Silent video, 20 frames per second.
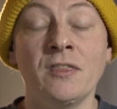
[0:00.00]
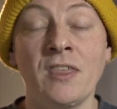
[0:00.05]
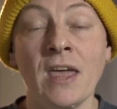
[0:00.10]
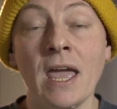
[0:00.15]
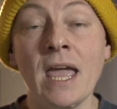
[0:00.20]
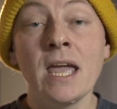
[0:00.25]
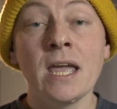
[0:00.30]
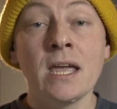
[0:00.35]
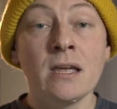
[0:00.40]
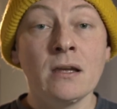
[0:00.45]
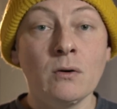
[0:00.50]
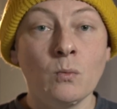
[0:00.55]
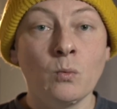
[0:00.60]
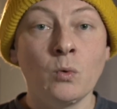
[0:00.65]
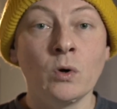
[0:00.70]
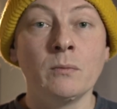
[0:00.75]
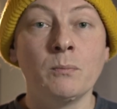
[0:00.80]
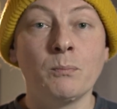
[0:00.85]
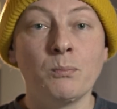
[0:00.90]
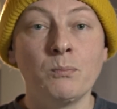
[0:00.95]
they
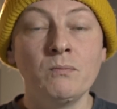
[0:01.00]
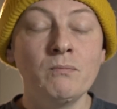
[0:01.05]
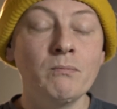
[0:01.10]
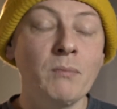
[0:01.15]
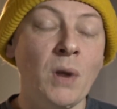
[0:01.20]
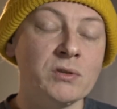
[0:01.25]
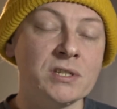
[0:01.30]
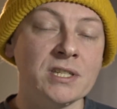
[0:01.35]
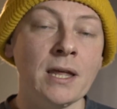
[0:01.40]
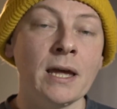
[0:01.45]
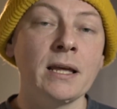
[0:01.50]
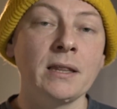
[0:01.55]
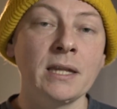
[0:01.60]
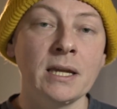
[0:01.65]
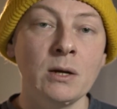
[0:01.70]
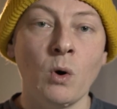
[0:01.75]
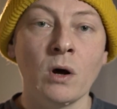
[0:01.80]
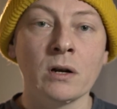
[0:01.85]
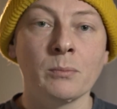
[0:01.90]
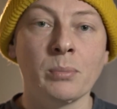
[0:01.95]
would most likely
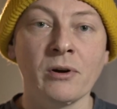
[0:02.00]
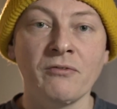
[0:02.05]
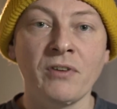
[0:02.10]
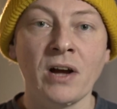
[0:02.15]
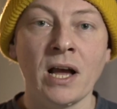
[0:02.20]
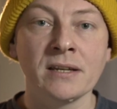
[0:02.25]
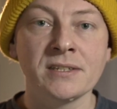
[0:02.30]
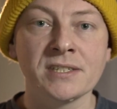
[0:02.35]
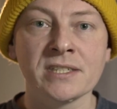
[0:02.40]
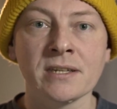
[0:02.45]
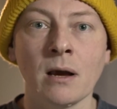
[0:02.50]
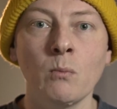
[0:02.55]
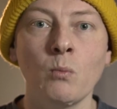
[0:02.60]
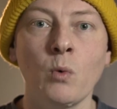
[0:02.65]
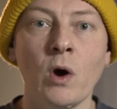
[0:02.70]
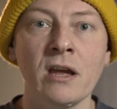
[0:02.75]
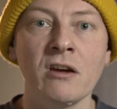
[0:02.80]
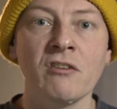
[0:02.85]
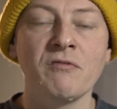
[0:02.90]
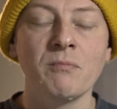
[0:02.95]
want to provide some
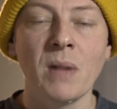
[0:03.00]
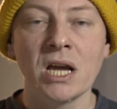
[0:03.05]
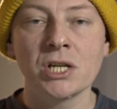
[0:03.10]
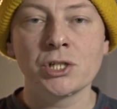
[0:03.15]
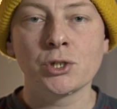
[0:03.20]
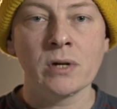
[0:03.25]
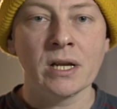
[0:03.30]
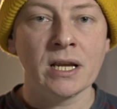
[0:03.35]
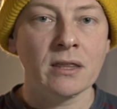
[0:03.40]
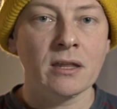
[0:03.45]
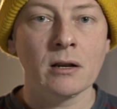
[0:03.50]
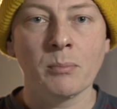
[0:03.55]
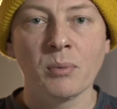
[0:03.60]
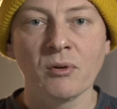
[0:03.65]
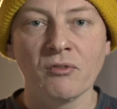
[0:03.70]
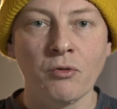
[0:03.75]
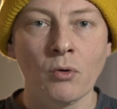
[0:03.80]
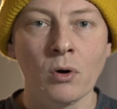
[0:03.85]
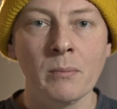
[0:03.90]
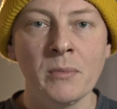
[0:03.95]
way of measuring their
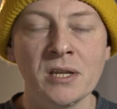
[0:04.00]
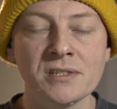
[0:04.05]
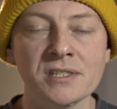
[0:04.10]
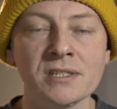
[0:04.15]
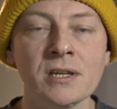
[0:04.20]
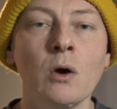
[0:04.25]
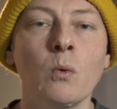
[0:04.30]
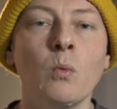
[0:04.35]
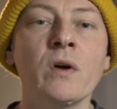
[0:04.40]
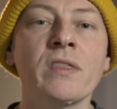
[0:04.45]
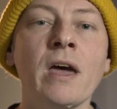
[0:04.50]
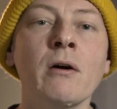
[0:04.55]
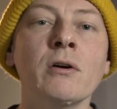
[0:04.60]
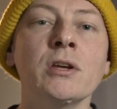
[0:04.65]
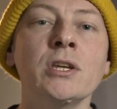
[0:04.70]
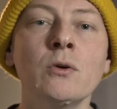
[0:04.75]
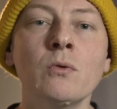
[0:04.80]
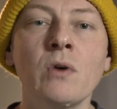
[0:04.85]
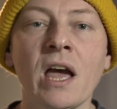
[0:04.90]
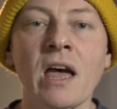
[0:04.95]
performance without
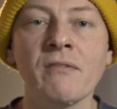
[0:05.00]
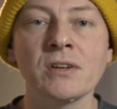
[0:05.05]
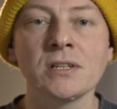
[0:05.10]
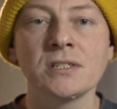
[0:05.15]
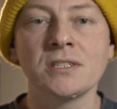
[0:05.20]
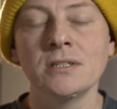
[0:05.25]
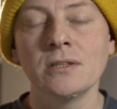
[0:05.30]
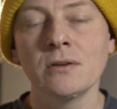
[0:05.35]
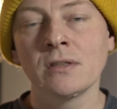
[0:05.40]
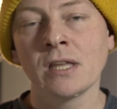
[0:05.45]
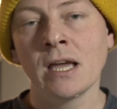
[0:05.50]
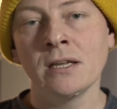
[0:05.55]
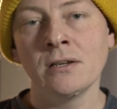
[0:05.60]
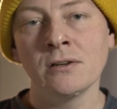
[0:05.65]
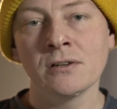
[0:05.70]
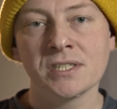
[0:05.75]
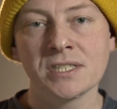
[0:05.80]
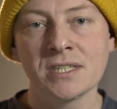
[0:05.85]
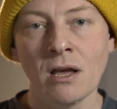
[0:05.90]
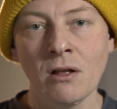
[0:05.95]
you having to do that
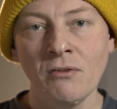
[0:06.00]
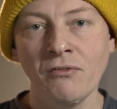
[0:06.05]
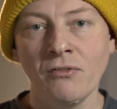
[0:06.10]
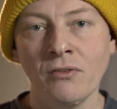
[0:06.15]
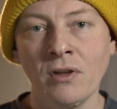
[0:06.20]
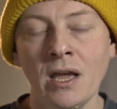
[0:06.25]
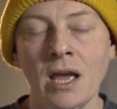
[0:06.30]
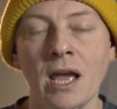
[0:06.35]
yourself.